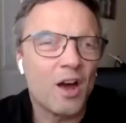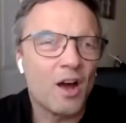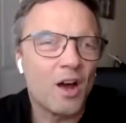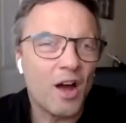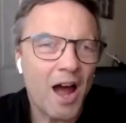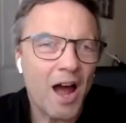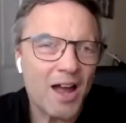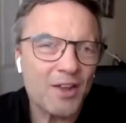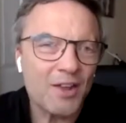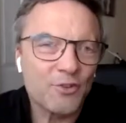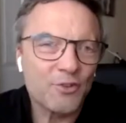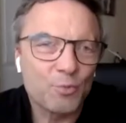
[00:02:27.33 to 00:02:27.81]

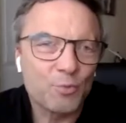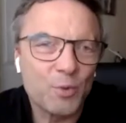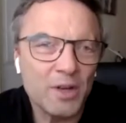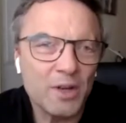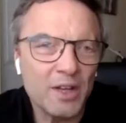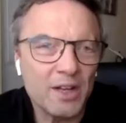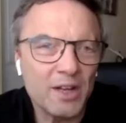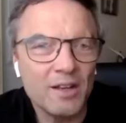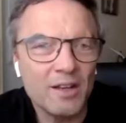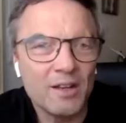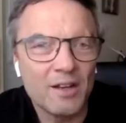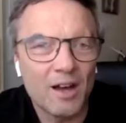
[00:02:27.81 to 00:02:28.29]
as
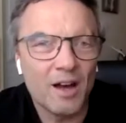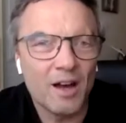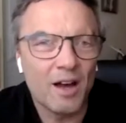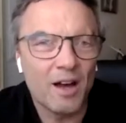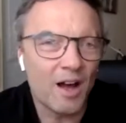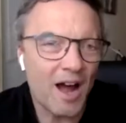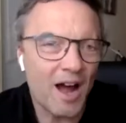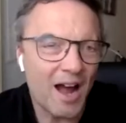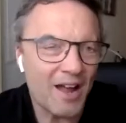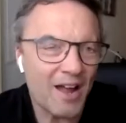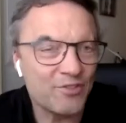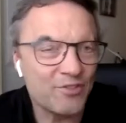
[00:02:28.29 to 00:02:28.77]
we
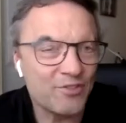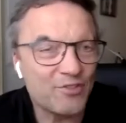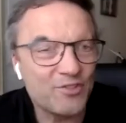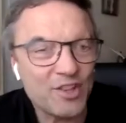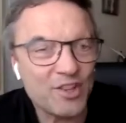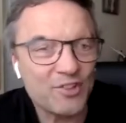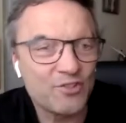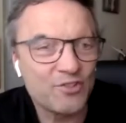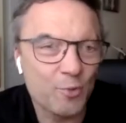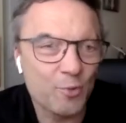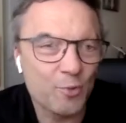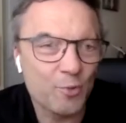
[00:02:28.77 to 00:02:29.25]

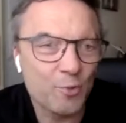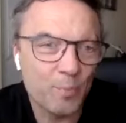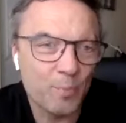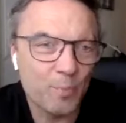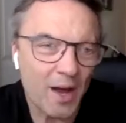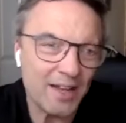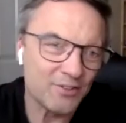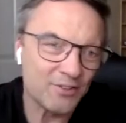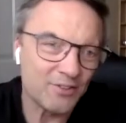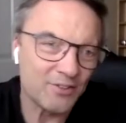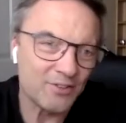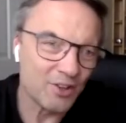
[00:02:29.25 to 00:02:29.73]

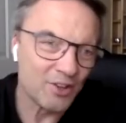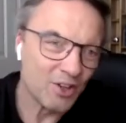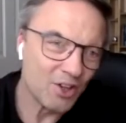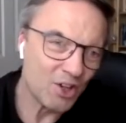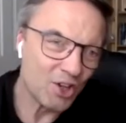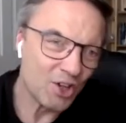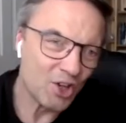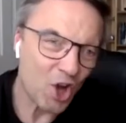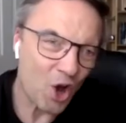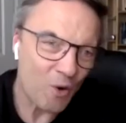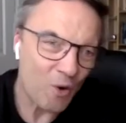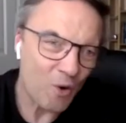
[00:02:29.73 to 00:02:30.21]
anticipate
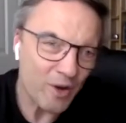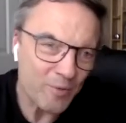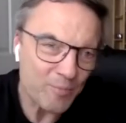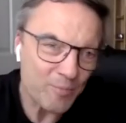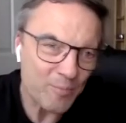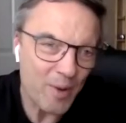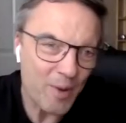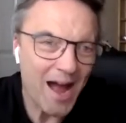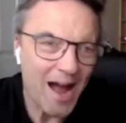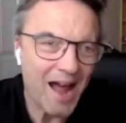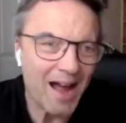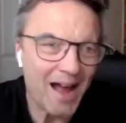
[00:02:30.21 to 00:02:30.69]
going
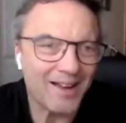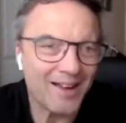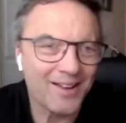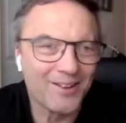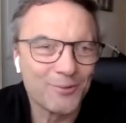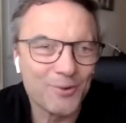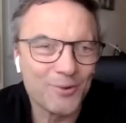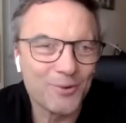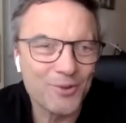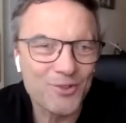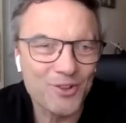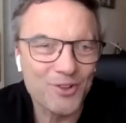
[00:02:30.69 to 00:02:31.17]
back,
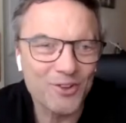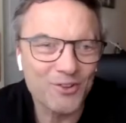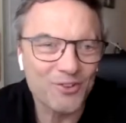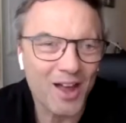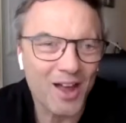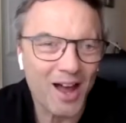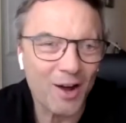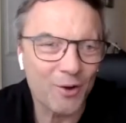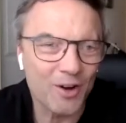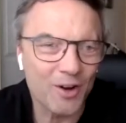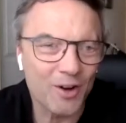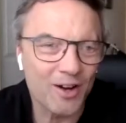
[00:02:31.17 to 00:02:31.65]
which is
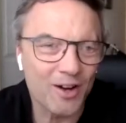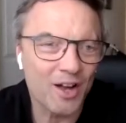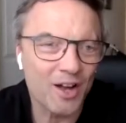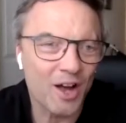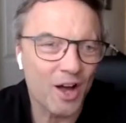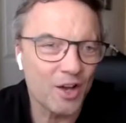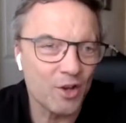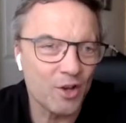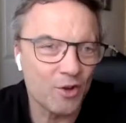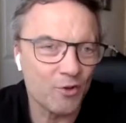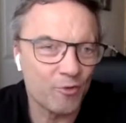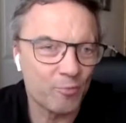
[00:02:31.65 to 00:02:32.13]
our
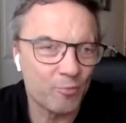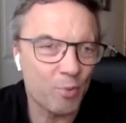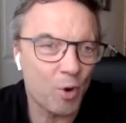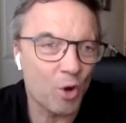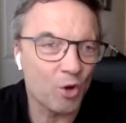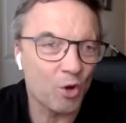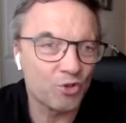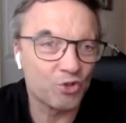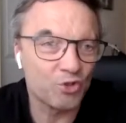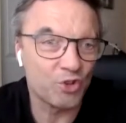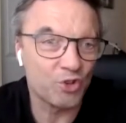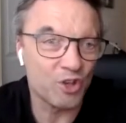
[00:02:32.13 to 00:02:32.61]
kind of
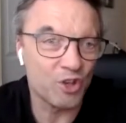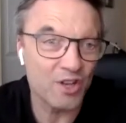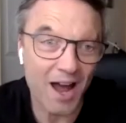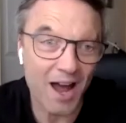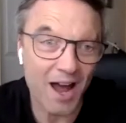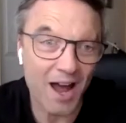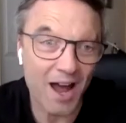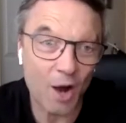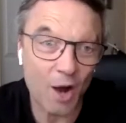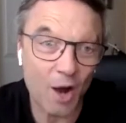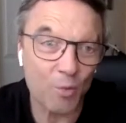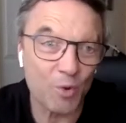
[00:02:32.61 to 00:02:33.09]
posture
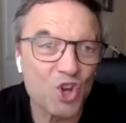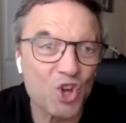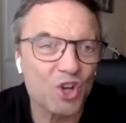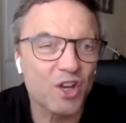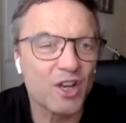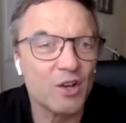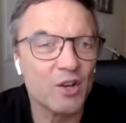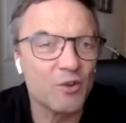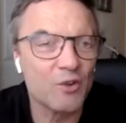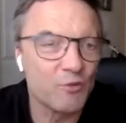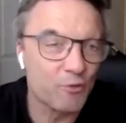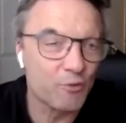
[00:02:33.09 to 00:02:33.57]
now, we're
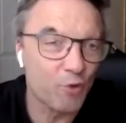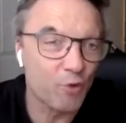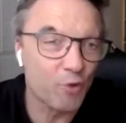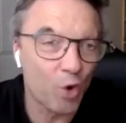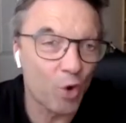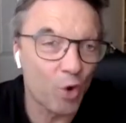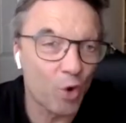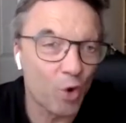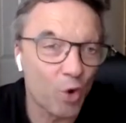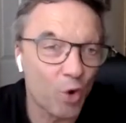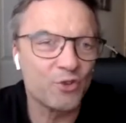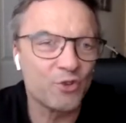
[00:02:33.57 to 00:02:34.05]
looking
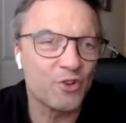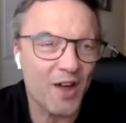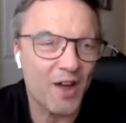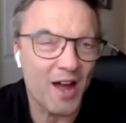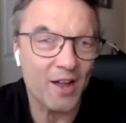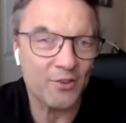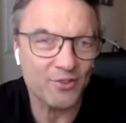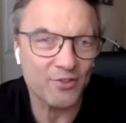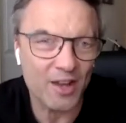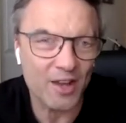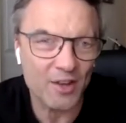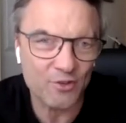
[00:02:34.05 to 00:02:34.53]
forward to that
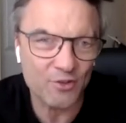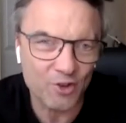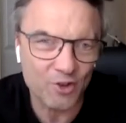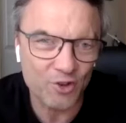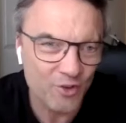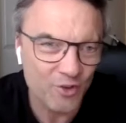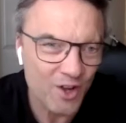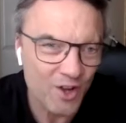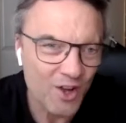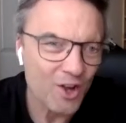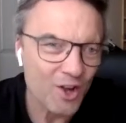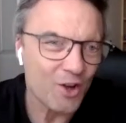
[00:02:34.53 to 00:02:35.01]
sense of
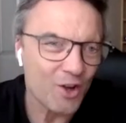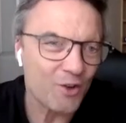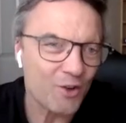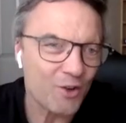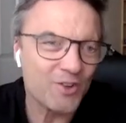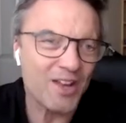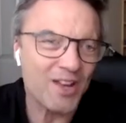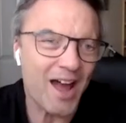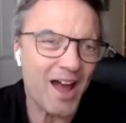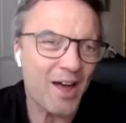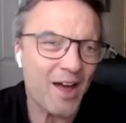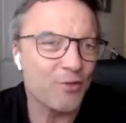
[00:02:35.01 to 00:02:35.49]

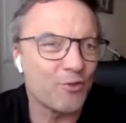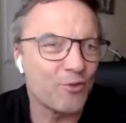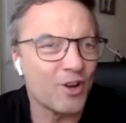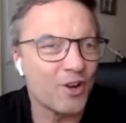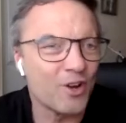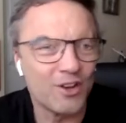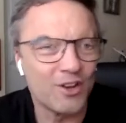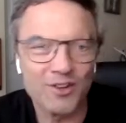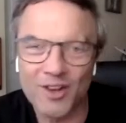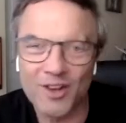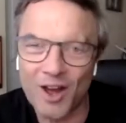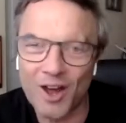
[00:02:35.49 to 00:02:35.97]
gathering,
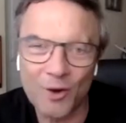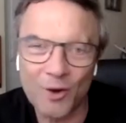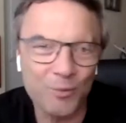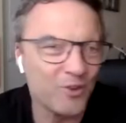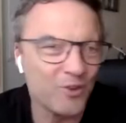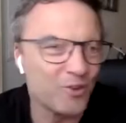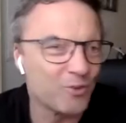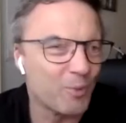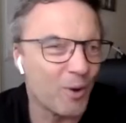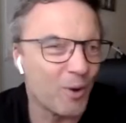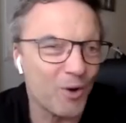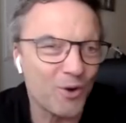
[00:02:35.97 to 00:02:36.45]
and we've
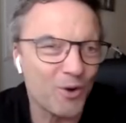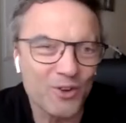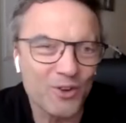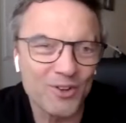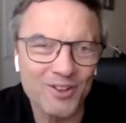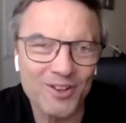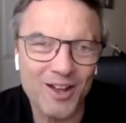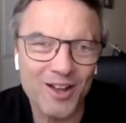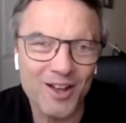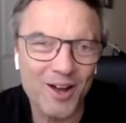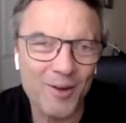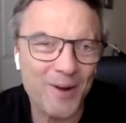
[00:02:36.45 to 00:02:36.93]
spoken
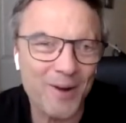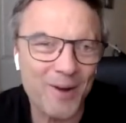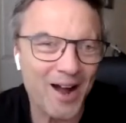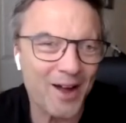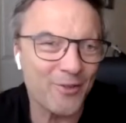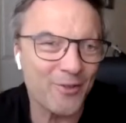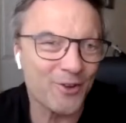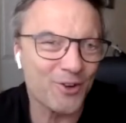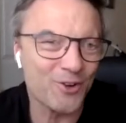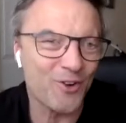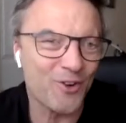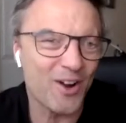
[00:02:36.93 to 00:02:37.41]
about
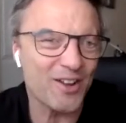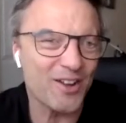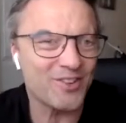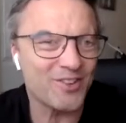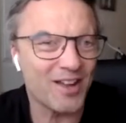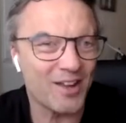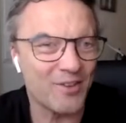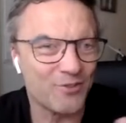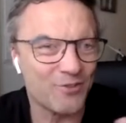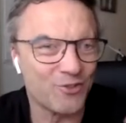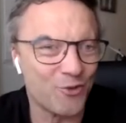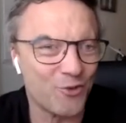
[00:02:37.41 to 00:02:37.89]
the great
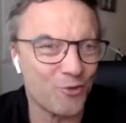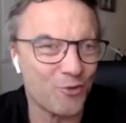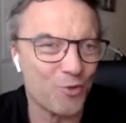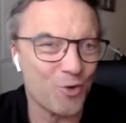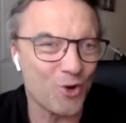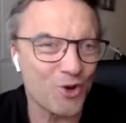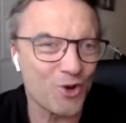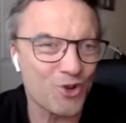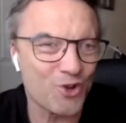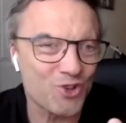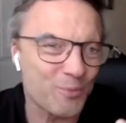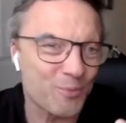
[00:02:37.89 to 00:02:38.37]
sense of
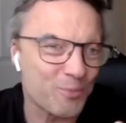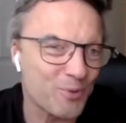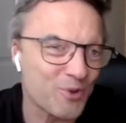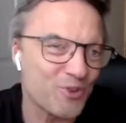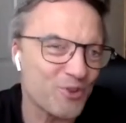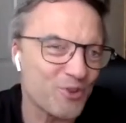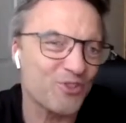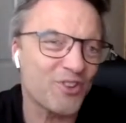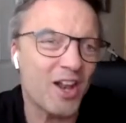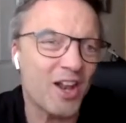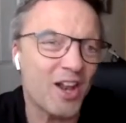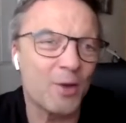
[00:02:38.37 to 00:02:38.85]
worship and
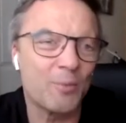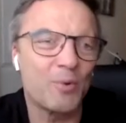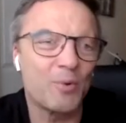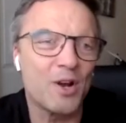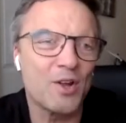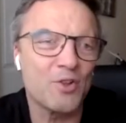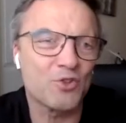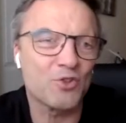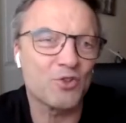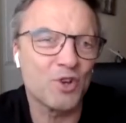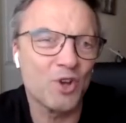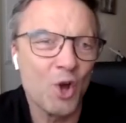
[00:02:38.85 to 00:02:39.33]

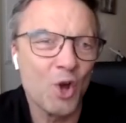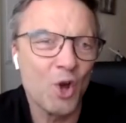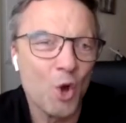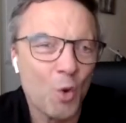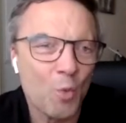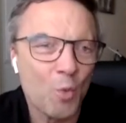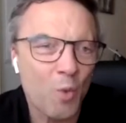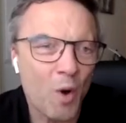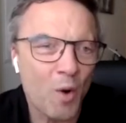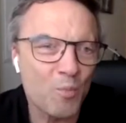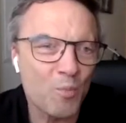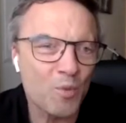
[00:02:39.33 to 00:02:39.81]
celebration
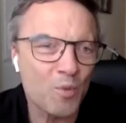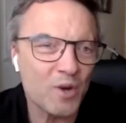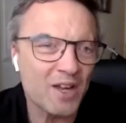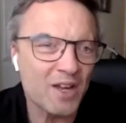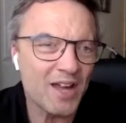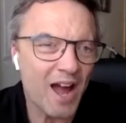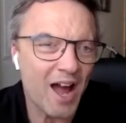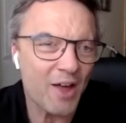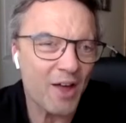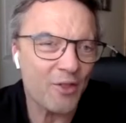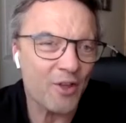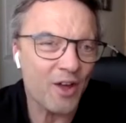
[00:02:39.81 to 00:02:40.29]
when we
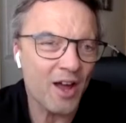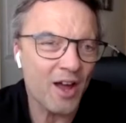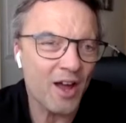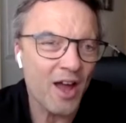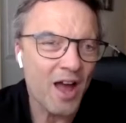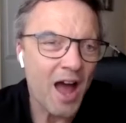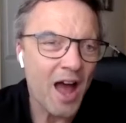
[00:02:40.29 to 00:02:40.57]
gather.